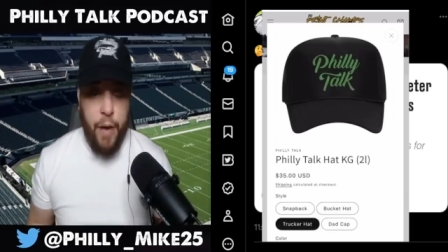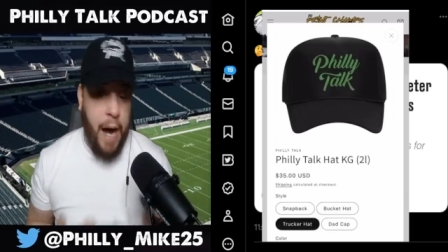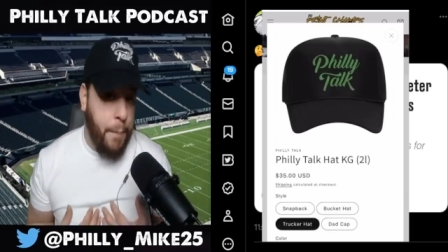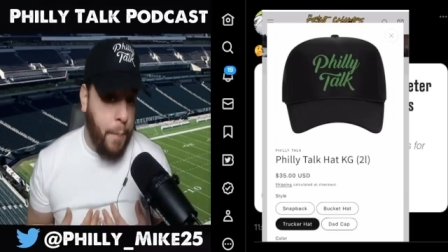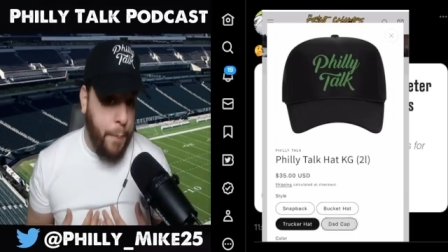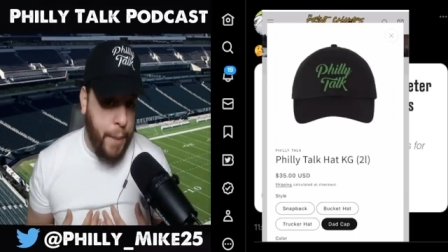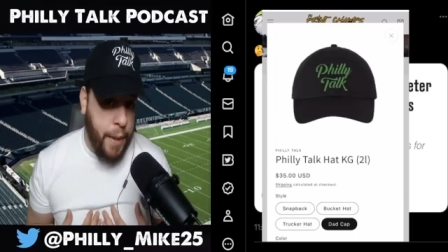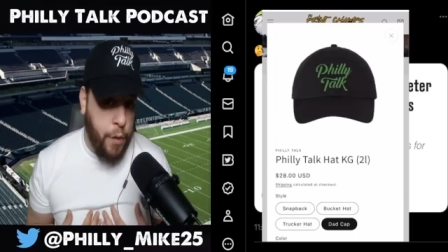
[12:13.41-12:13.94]

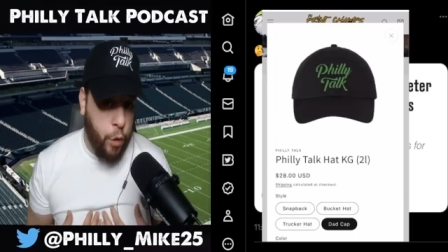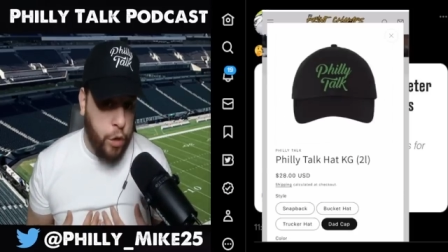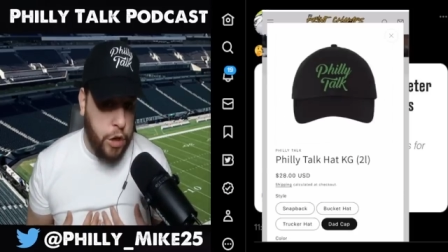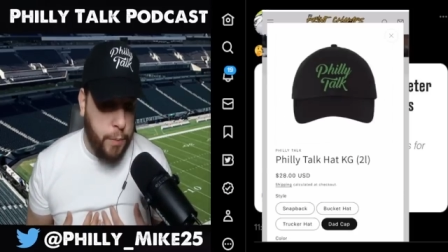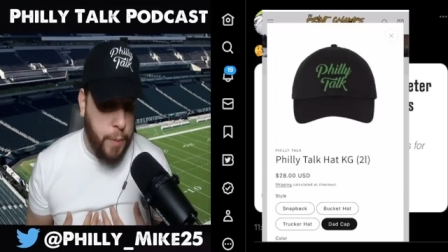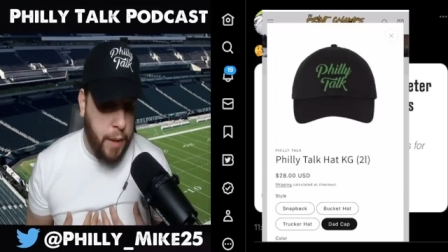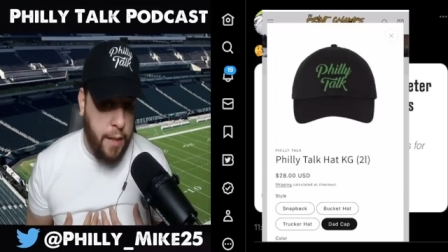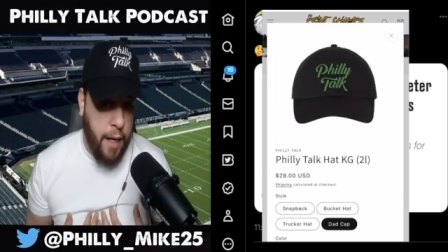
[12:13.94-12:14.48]
I'm a big Nolan
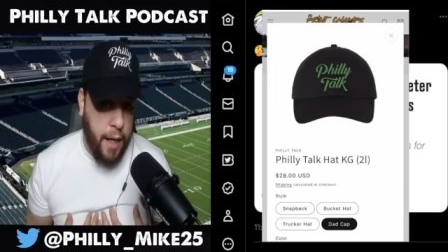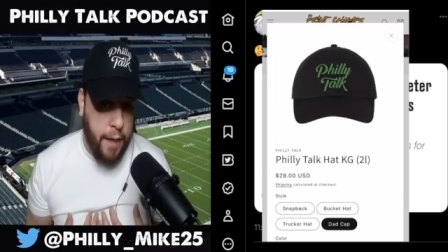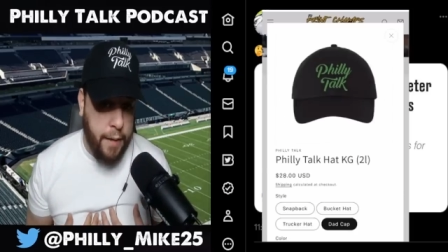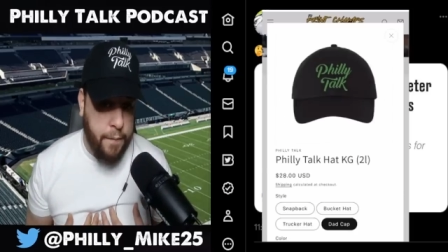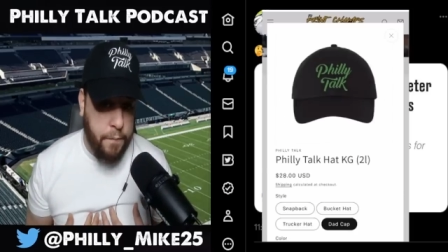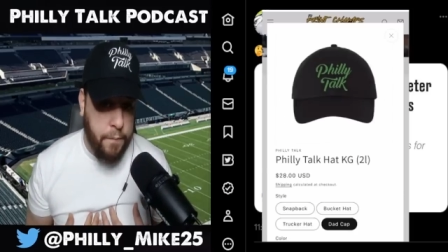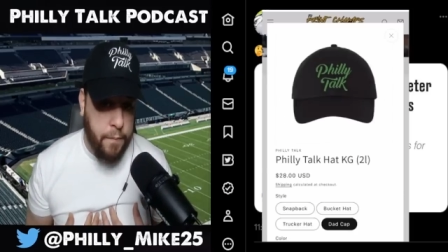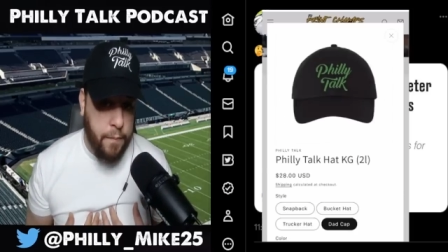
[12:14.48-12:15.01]
Smith guy.
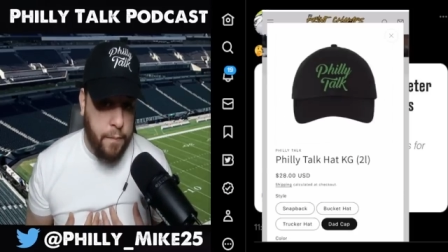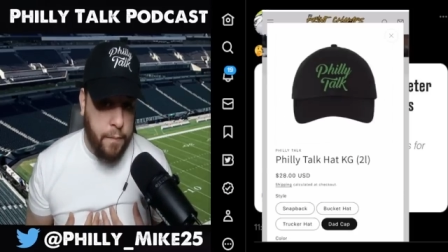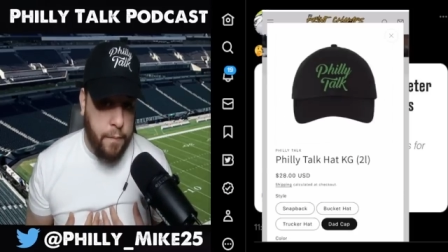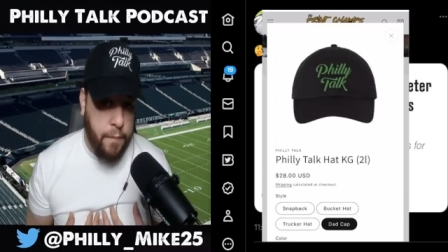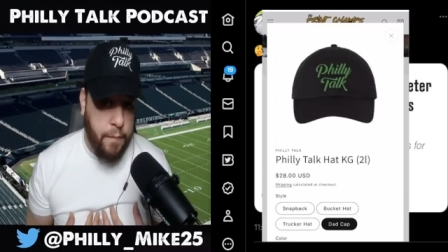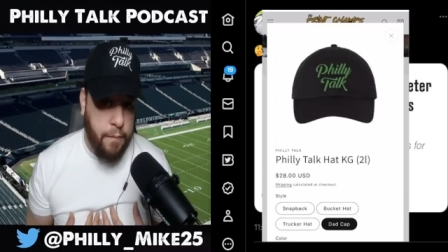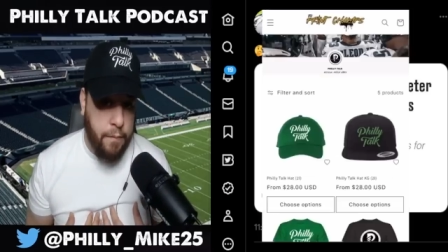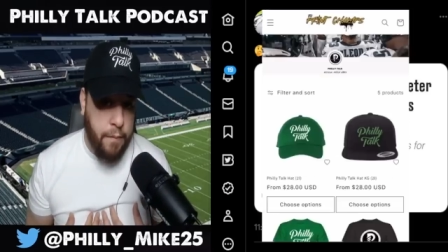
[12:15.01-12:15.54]

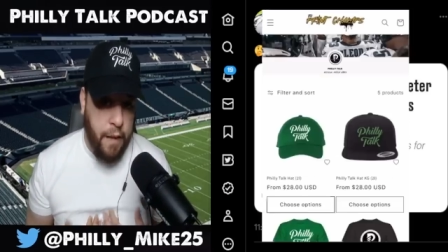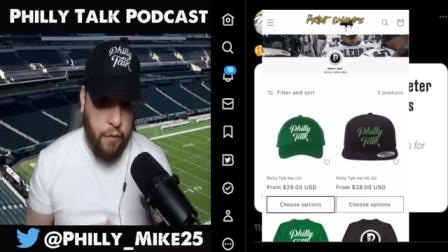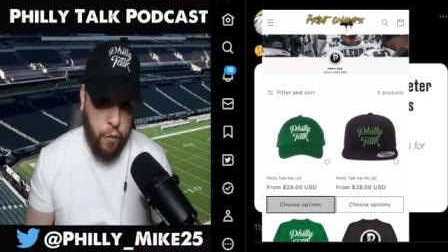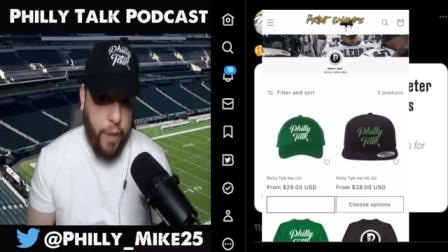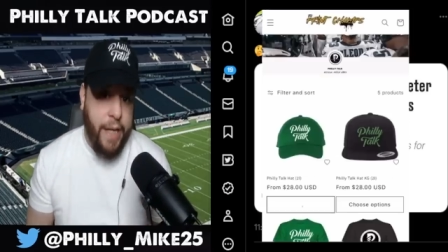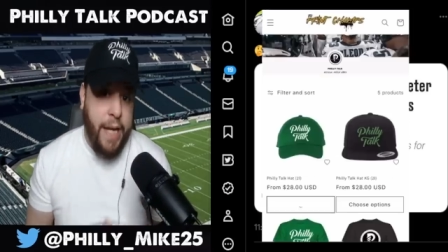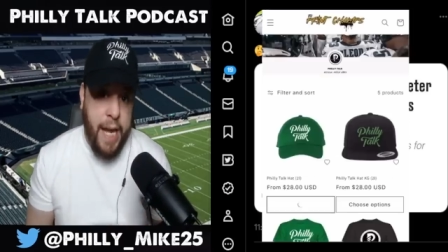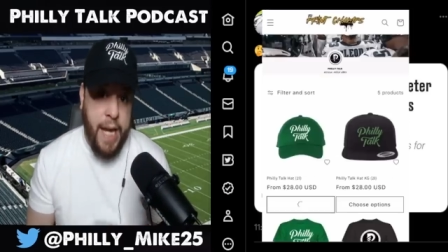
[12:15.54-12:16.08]
If
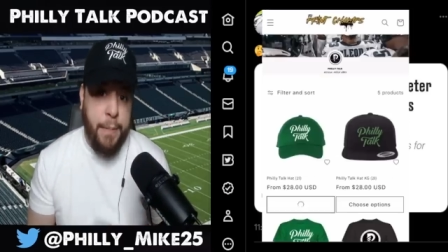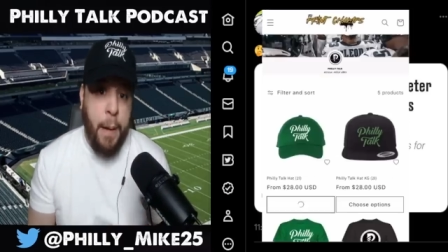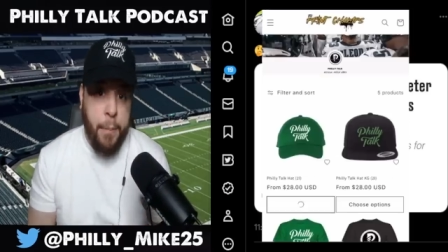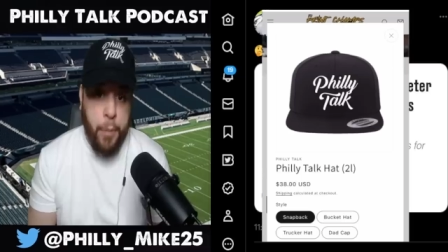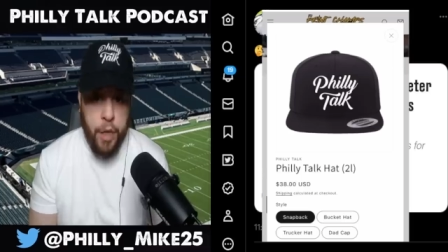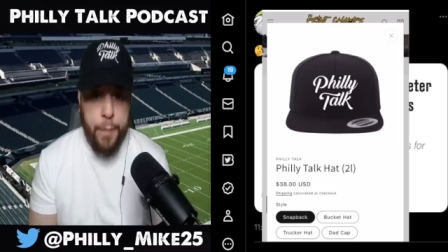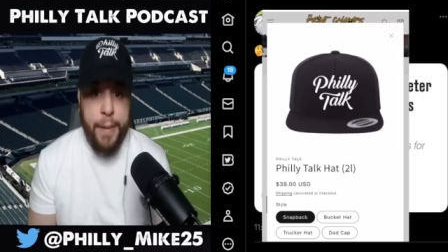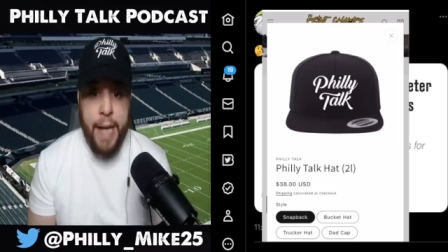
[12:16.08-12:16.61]
we get him, I'm
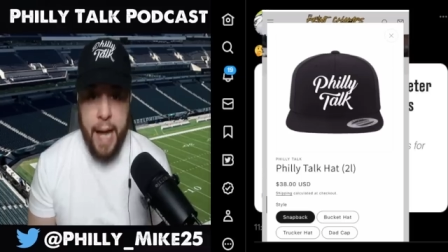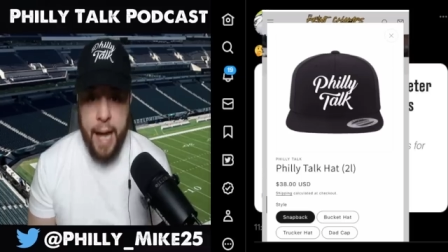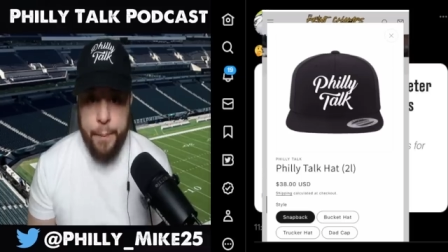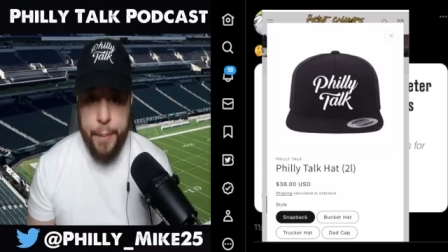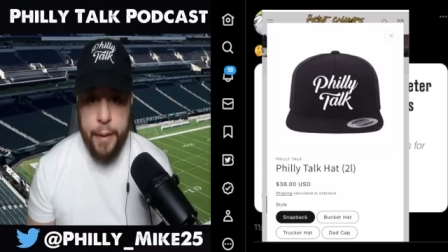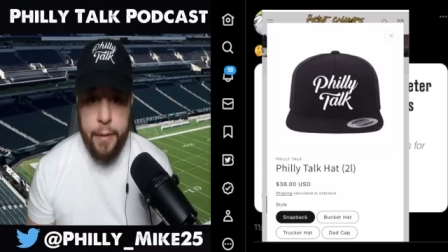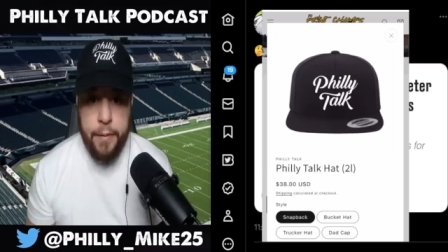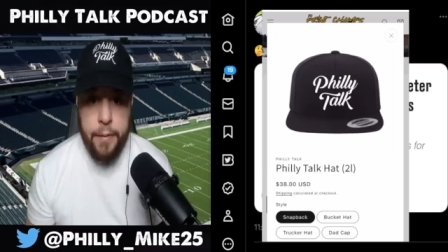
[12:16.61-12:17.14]
going to be happy.